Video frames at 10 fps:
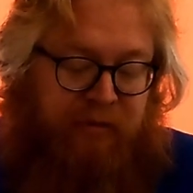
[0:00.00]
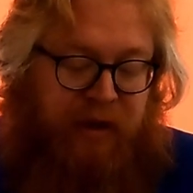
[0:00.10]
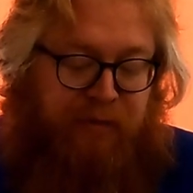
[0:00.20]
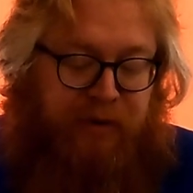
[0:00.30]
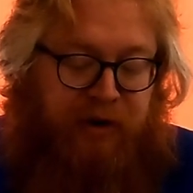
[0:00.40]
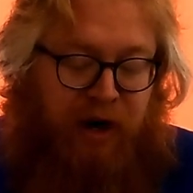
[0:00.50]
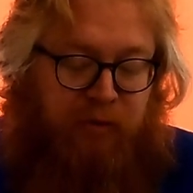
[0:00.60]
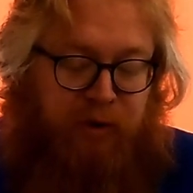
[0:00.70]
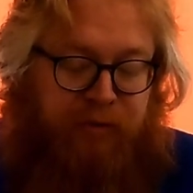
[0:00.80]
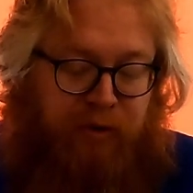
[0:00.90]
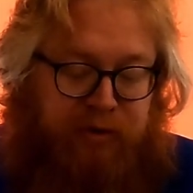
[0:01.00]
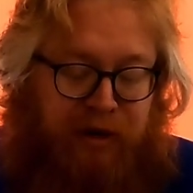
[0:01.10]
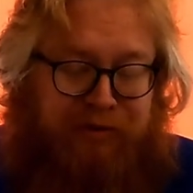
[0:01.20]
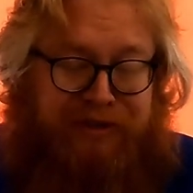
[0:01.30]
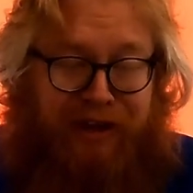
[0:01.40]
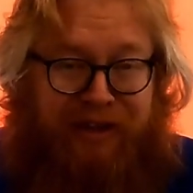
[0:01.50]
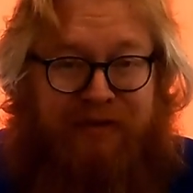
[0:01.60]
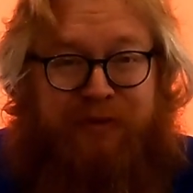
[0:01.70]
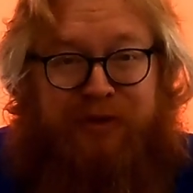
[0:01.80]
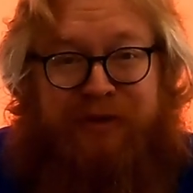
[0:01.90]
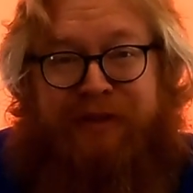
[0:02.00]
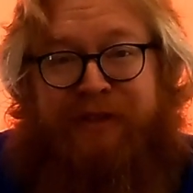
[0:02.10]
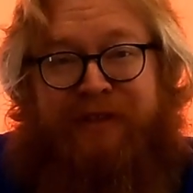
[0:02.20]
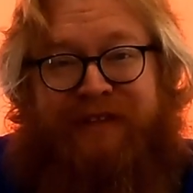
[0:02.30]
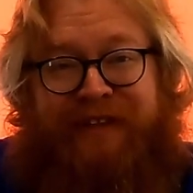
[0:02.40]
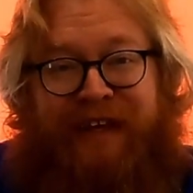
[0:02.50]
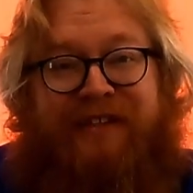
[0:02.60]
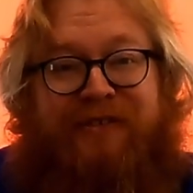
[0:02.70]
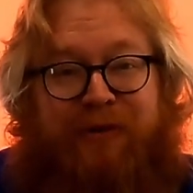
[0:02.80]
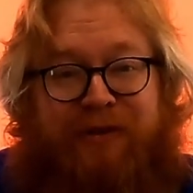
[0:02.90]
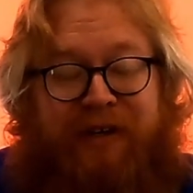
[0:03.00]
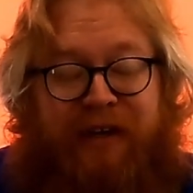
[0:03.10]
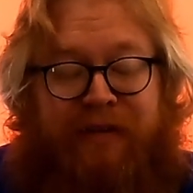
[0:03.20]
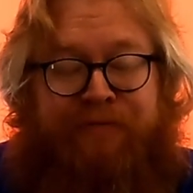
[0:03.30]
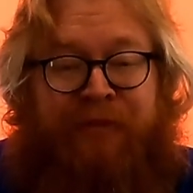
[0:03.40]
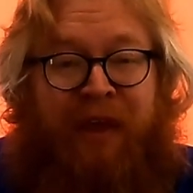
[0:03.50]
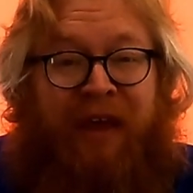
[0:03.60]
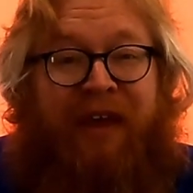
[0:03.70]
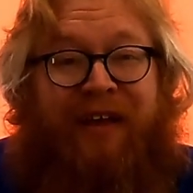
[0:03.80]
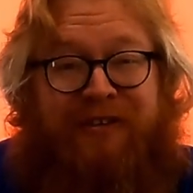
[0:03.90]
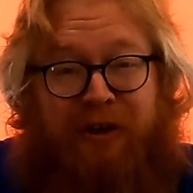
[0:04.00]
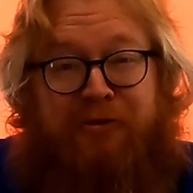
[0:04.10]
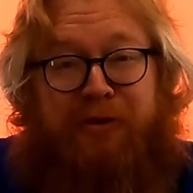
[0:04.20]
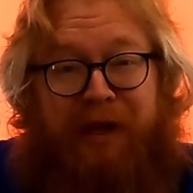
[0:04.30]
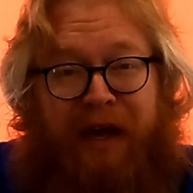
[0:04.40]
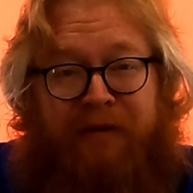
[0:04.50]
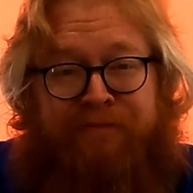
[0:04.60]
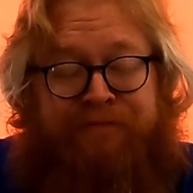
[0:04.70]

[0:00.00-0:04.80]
Paper and cardboard components are recyclable. That's so exciting. It's also a lie.